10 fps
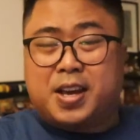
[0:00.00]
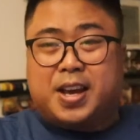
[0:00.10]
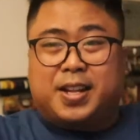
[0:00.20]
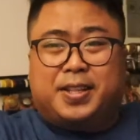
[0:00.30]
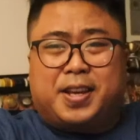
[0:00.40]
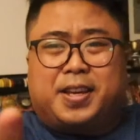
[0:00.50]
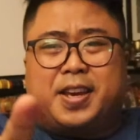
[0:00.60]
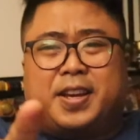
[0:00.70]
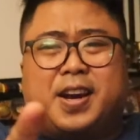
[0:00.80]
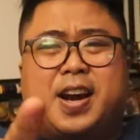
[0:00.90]
And take
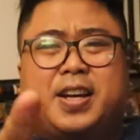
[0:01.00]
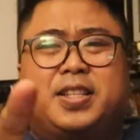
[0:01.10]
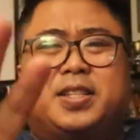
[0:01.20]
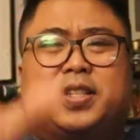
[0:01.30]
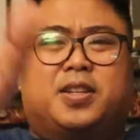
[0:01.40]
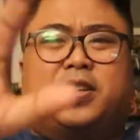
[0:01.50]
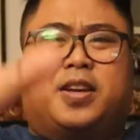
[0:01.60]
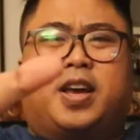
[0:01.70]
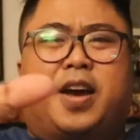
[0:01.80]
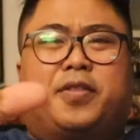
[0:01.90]
care, guys.
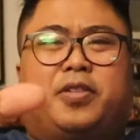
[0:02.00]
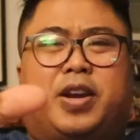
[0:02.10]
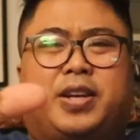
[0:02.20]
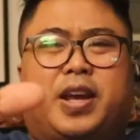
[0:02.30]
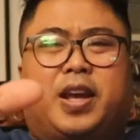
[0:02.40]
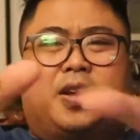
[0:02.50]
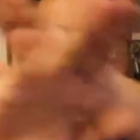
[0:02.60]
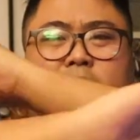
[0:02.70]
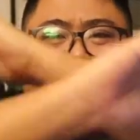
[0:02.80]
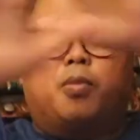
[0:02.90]
Have a great day.
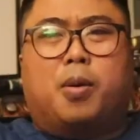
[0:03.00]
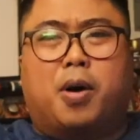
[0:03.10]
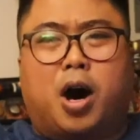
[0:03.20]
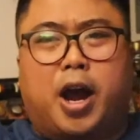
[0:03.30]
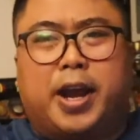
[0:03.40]
Bye bye.